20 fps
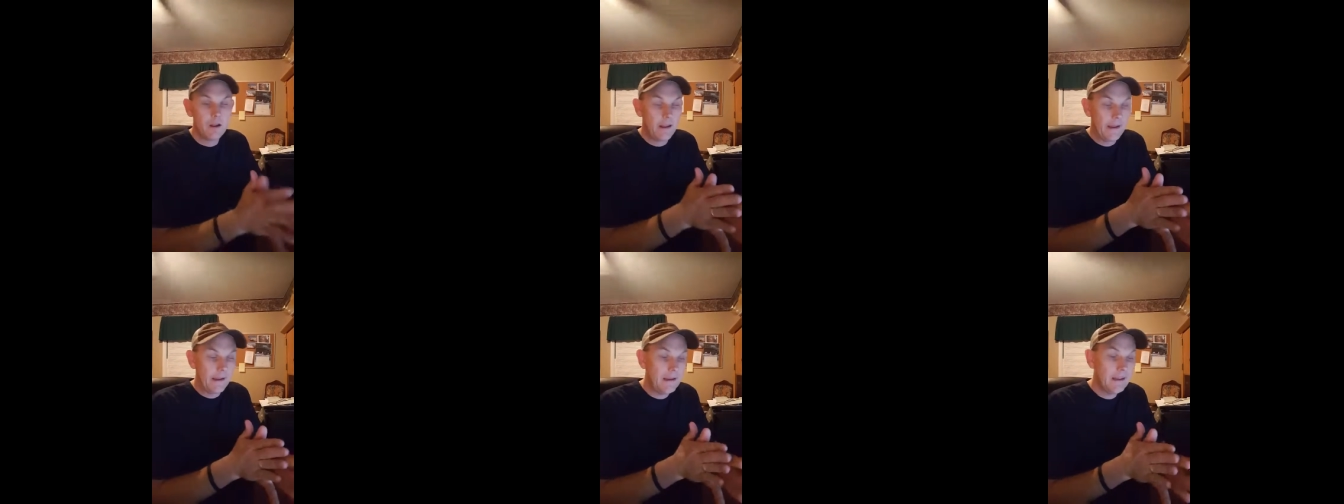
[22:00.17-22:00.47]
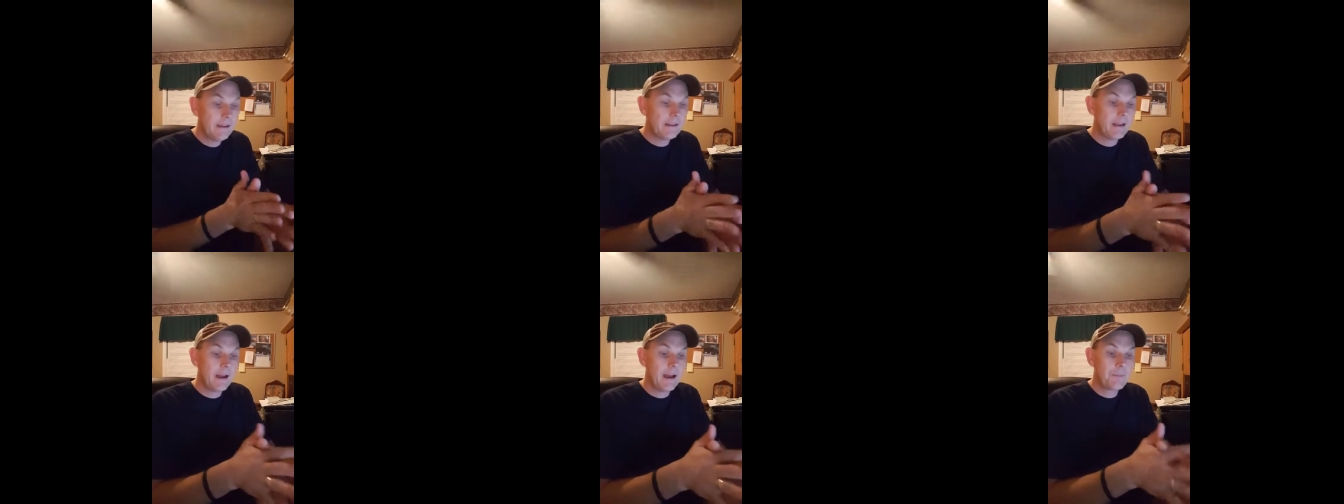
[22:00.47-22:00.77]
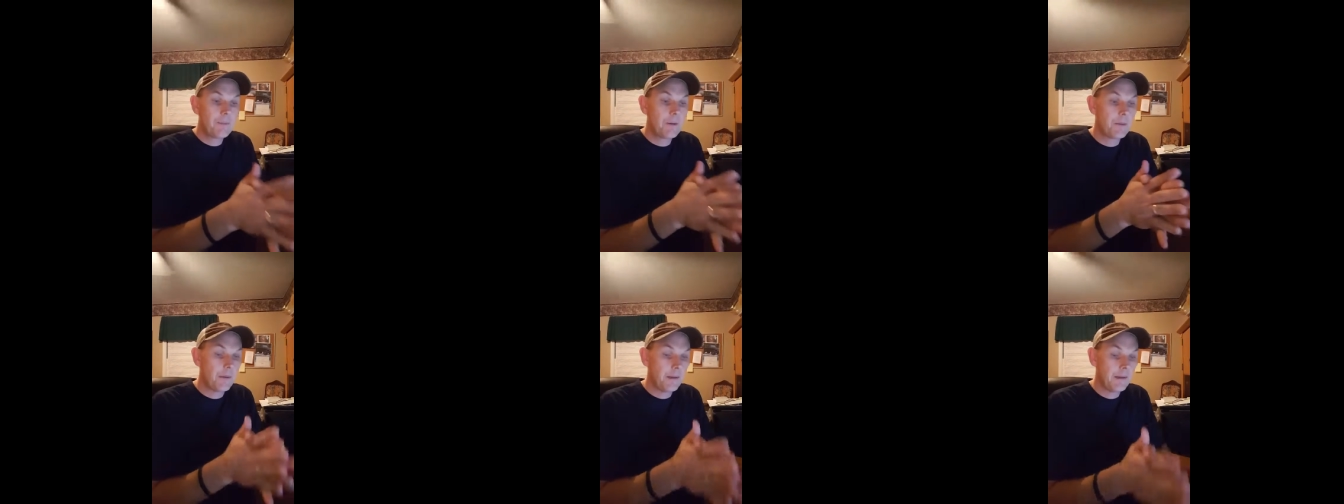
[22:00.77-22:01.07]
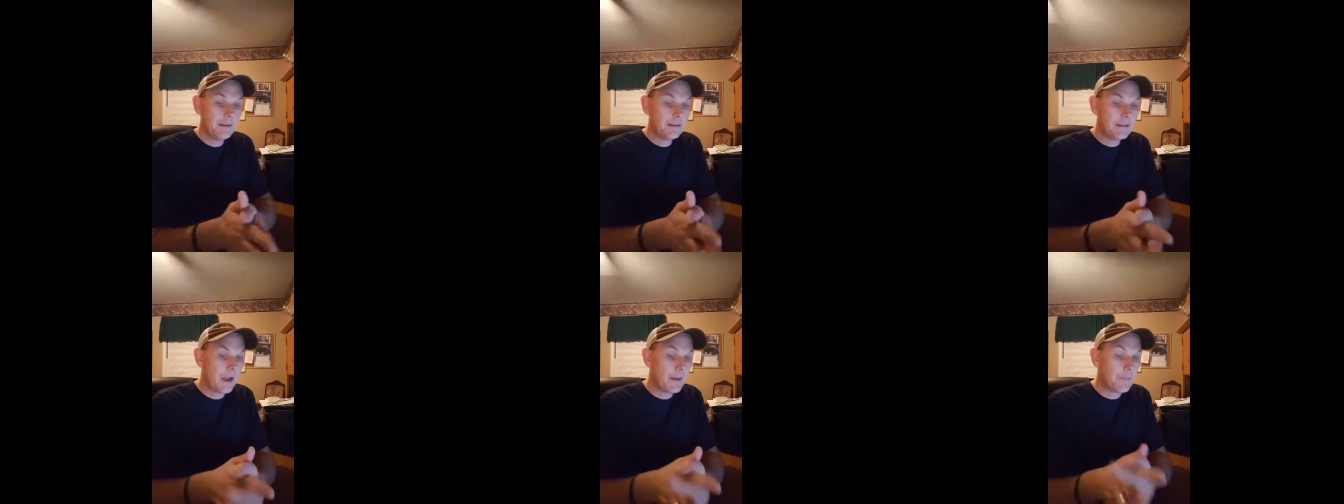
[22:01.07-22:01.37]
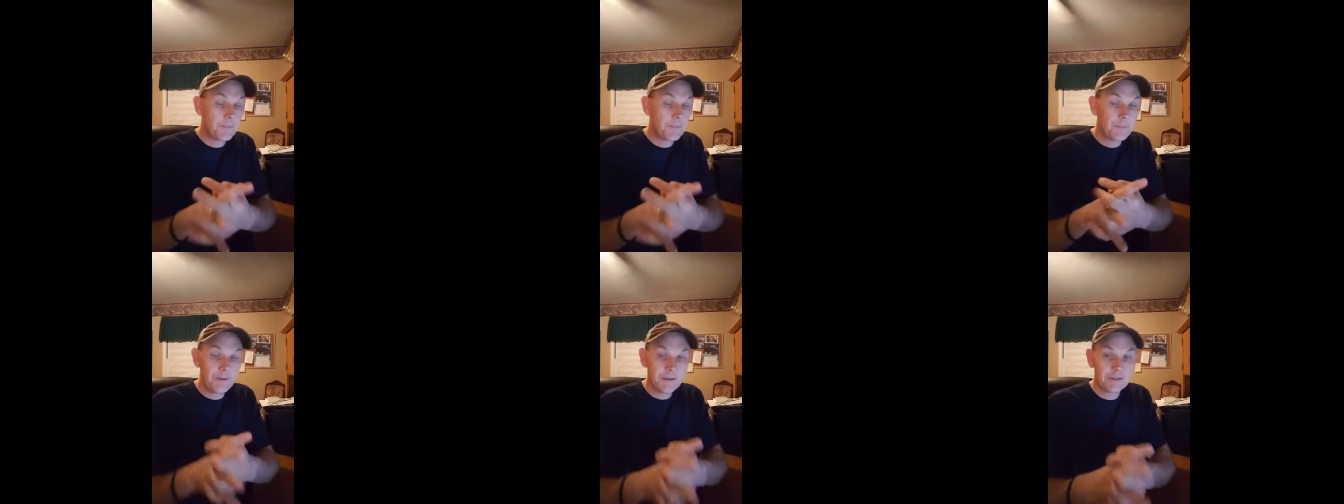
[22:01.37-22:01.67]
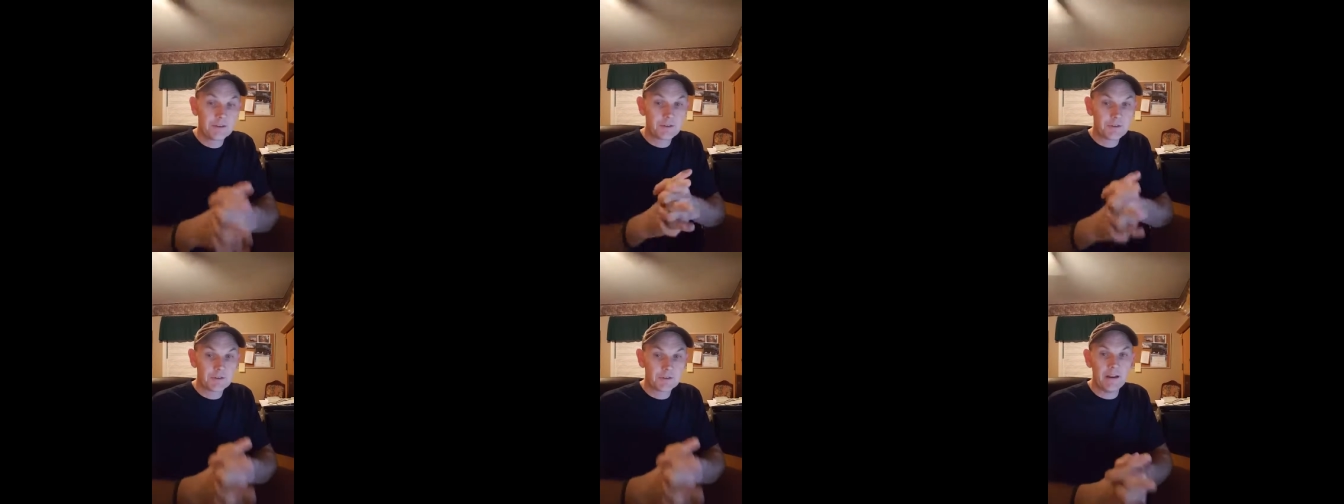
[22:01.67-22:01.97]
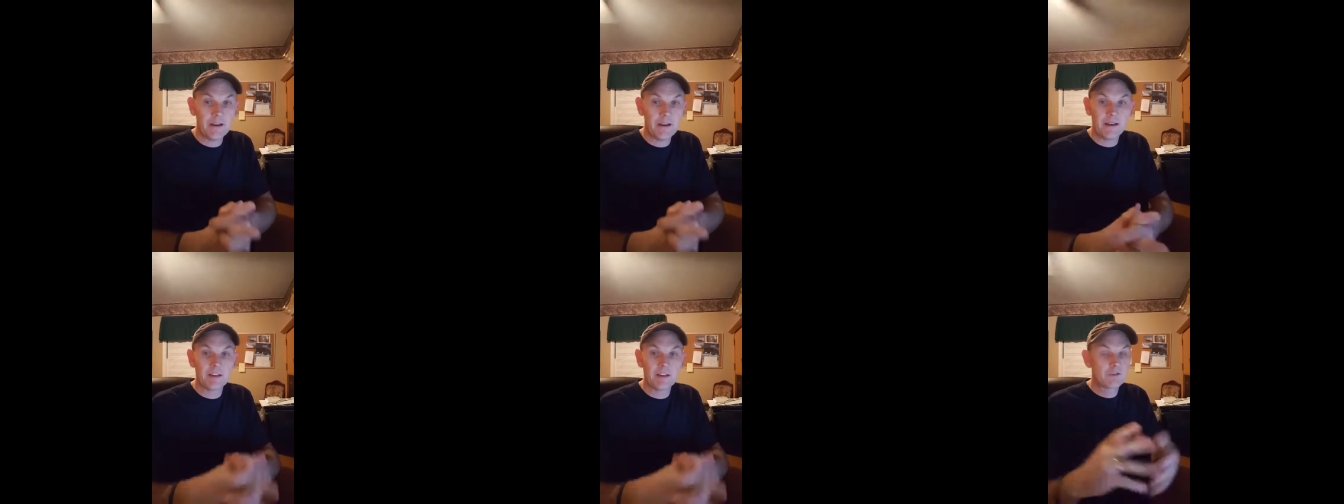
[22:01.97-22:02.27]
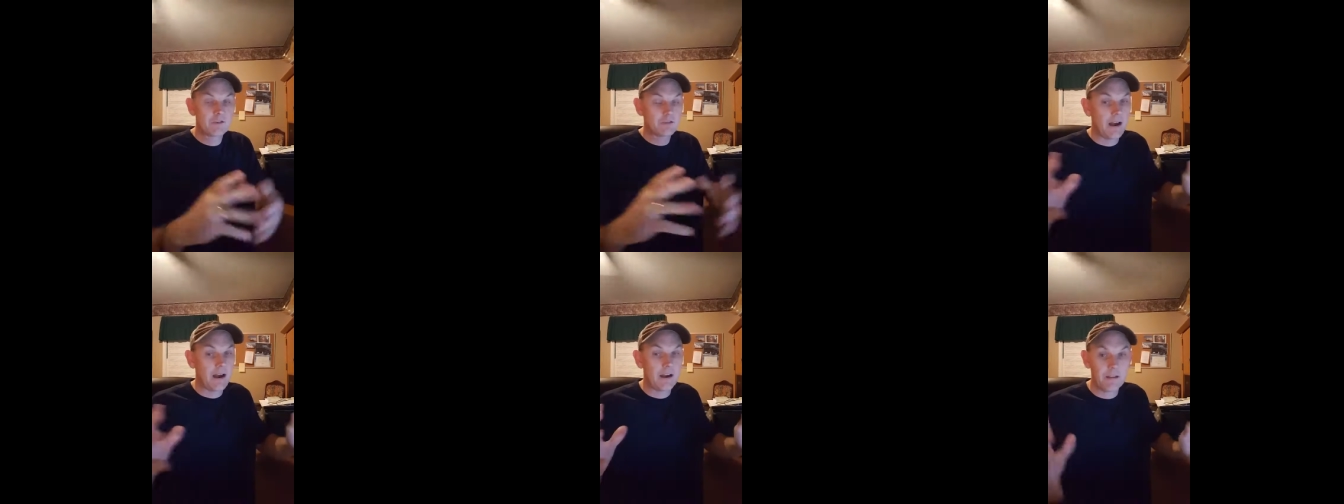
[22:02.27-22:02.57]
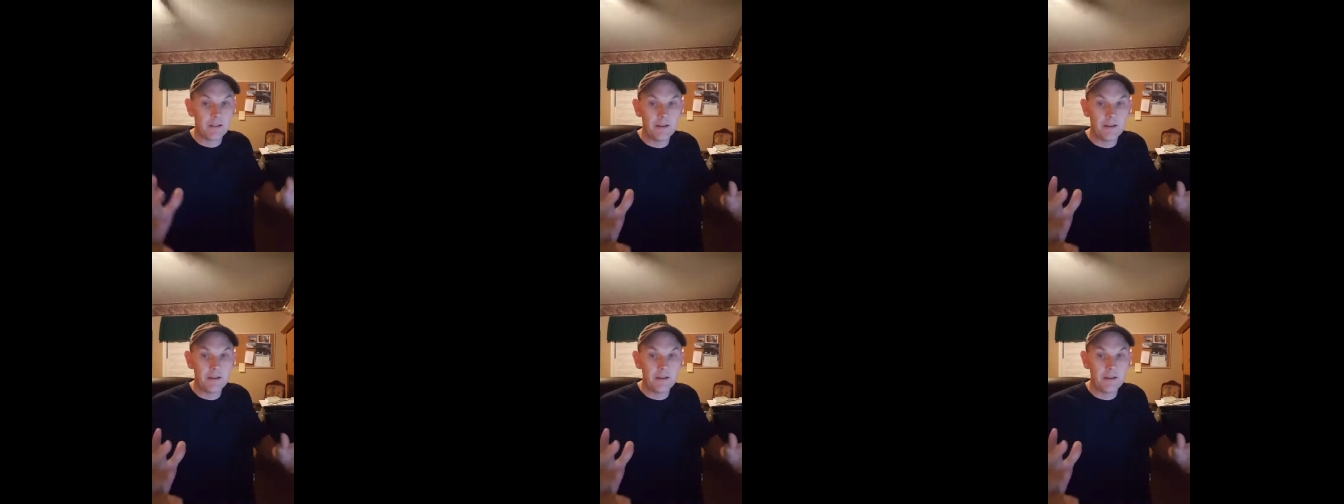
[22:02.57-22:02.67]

Any type of any type of business you're in, is trial